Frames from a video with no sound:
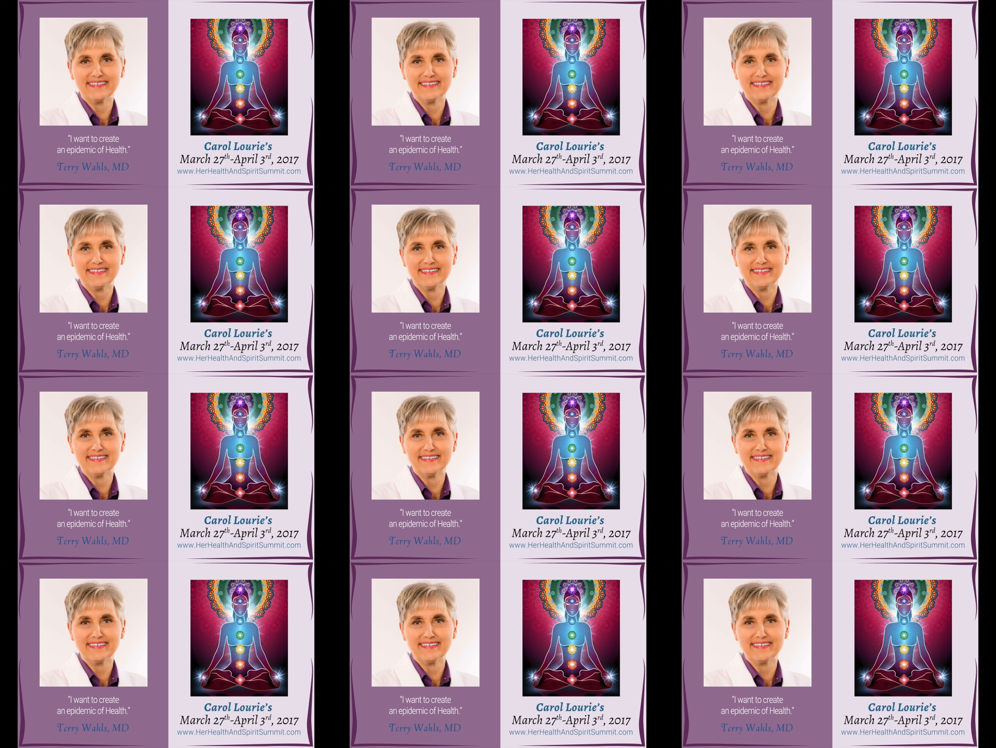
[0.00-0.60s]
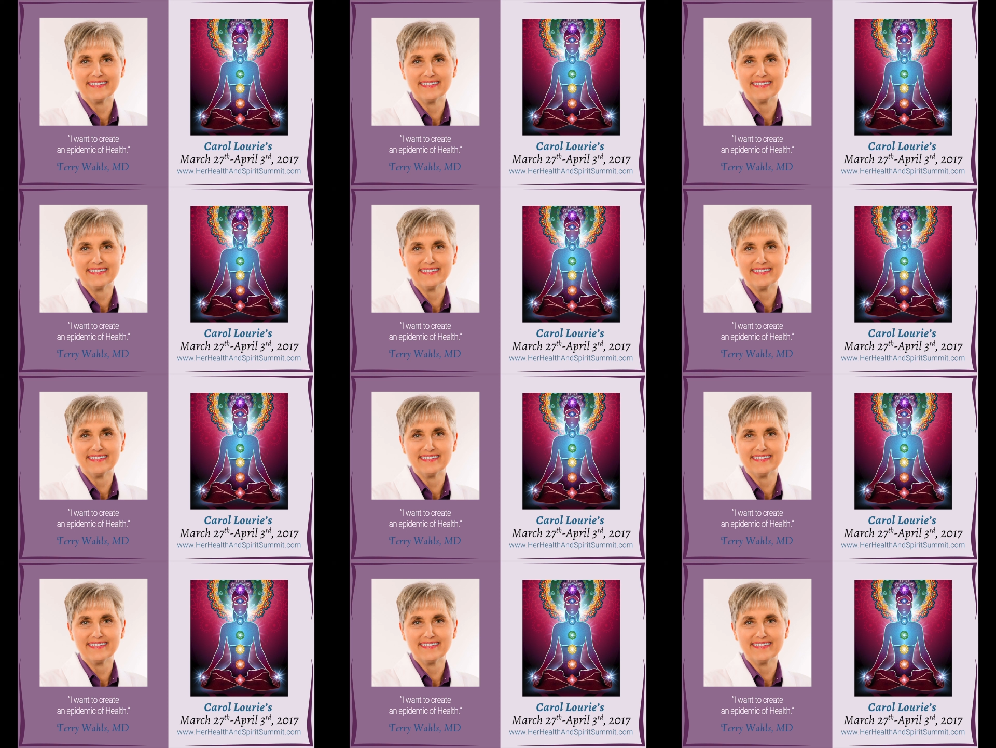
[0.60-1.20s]

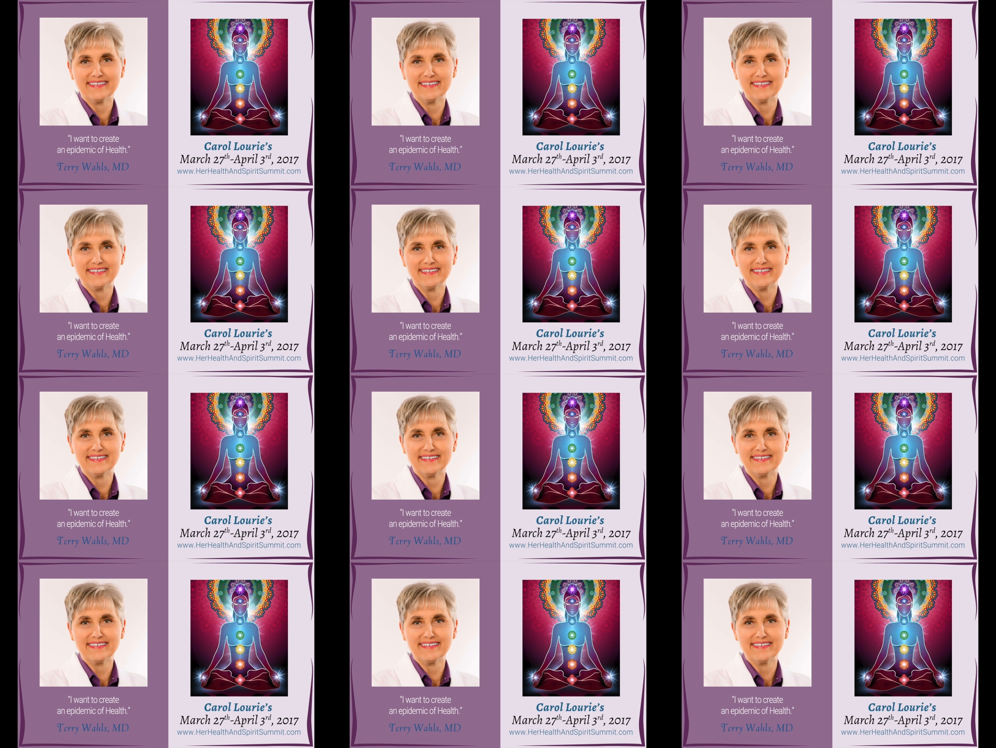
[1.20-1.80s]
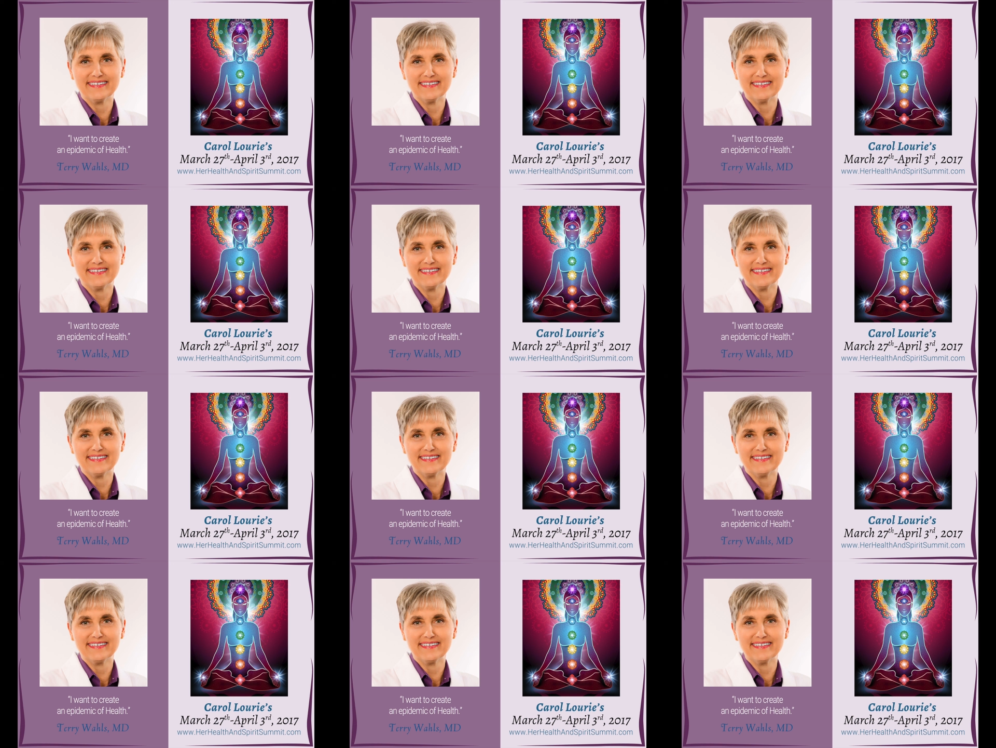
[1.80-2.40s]

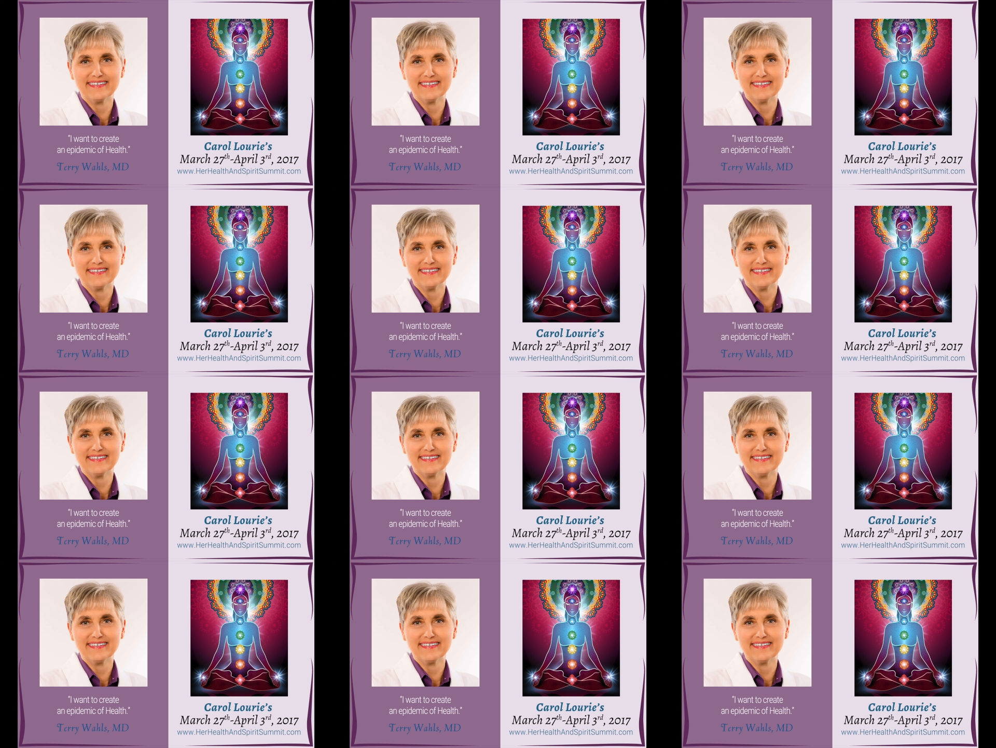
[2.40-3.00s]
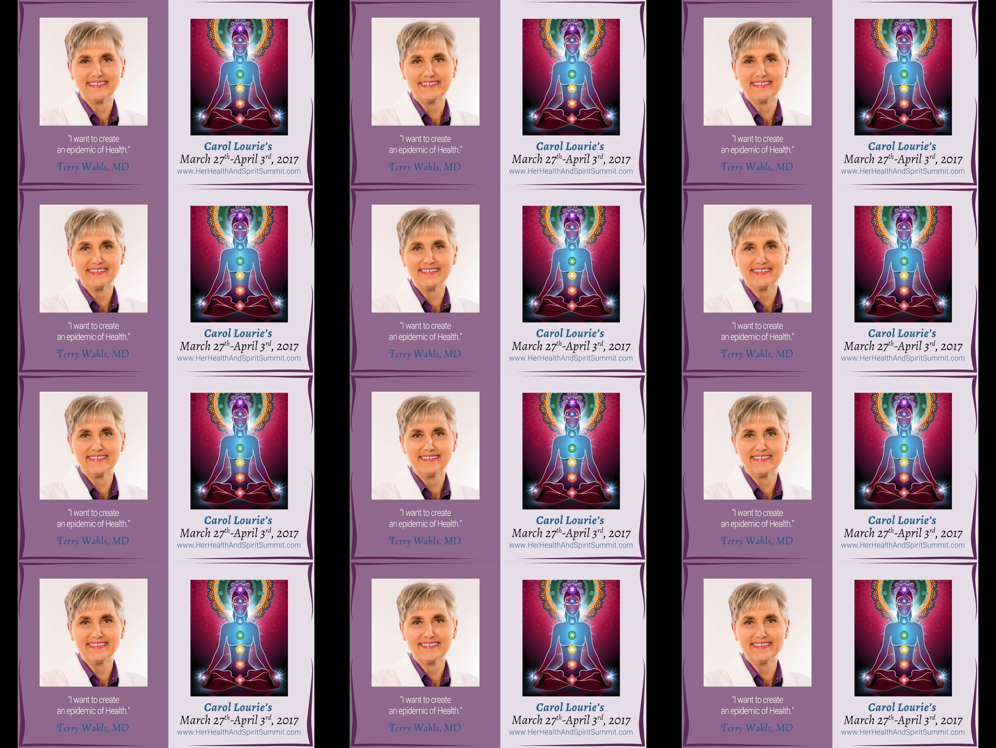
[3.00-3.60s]

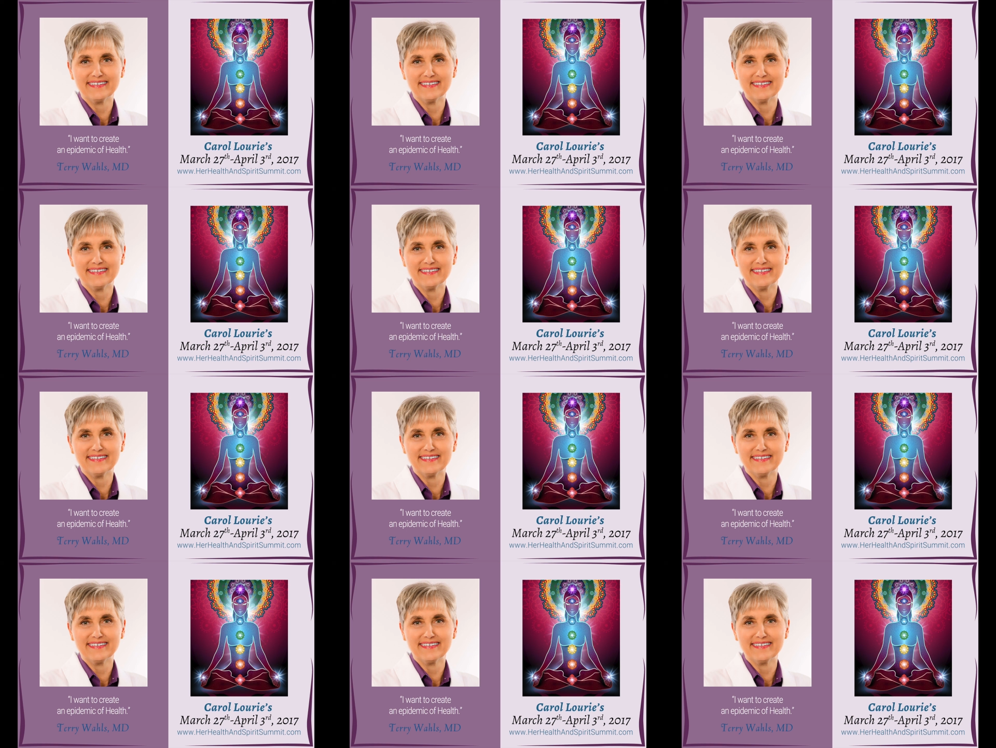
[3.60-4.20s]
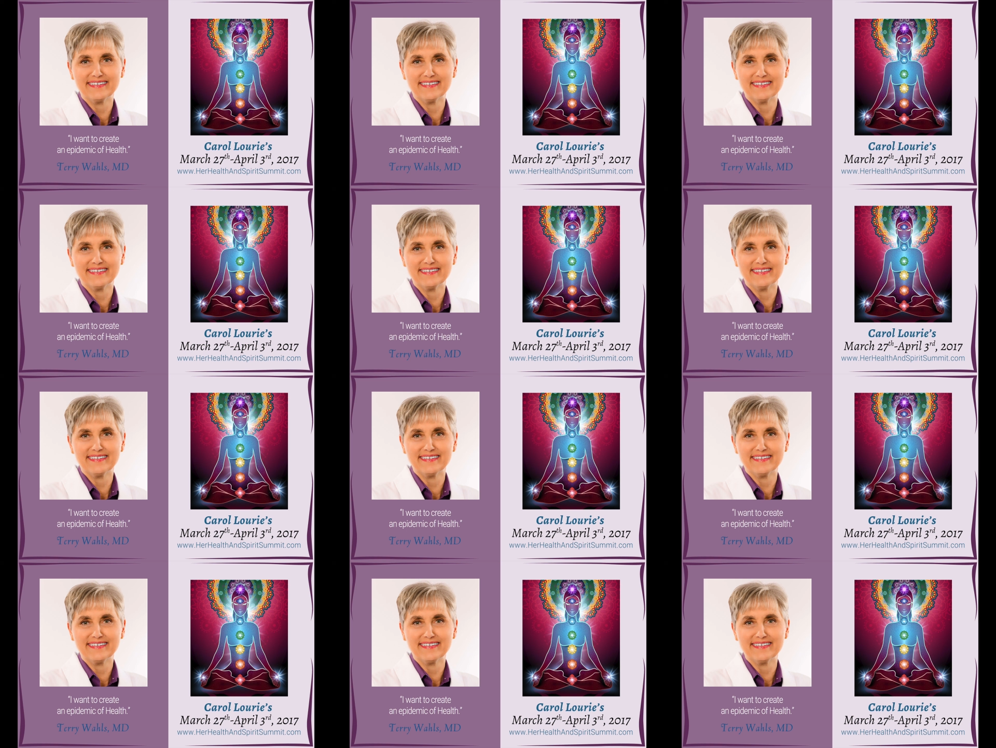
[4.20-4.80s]

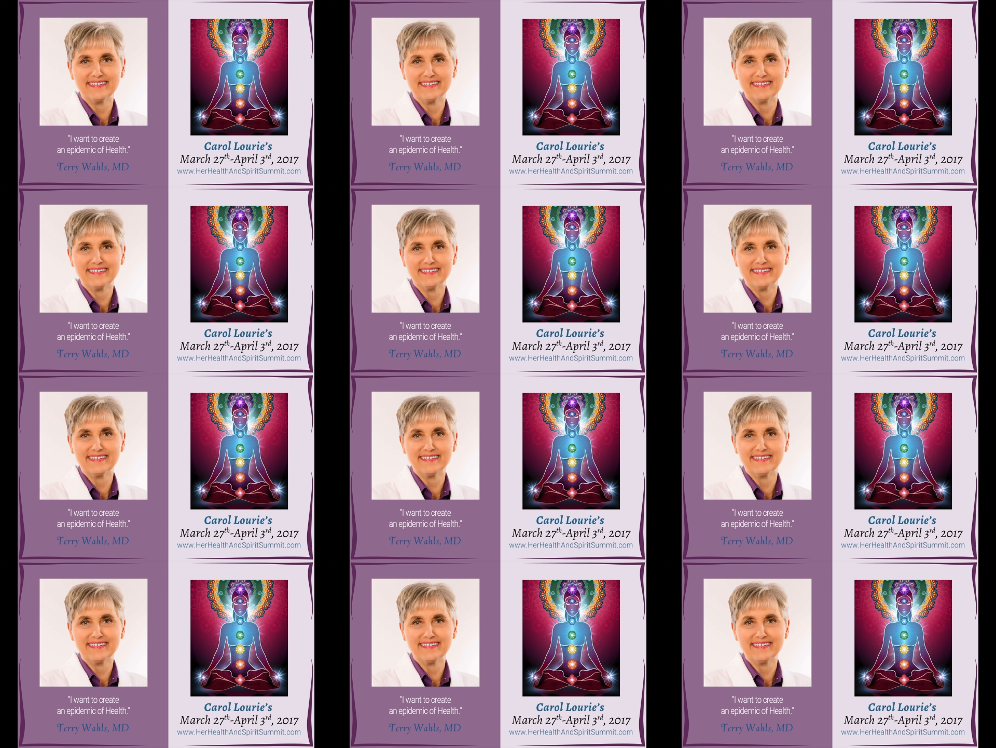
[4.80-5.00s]
[no speech]